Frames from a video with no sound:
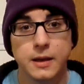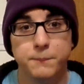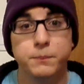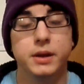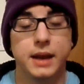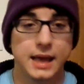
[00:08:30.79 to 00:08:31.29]

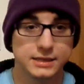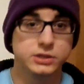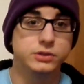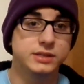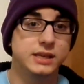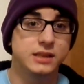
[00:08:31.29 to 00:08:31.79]
but as you
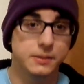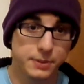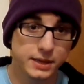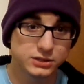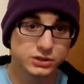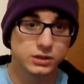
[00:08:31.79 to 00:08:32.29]
see in the
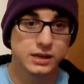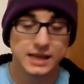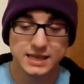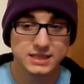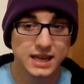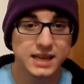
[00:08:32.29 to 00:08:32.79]
picture,
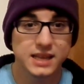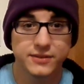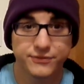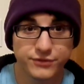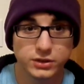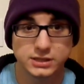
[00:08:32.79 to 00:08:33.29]
he's getting his
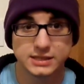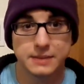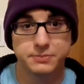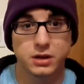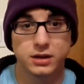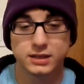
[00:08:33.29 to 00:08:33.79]
foot
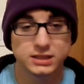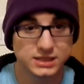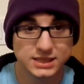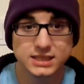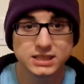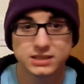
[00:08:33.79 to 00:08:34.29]
stepped on because
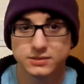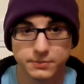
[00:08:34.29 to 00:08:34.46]
she's just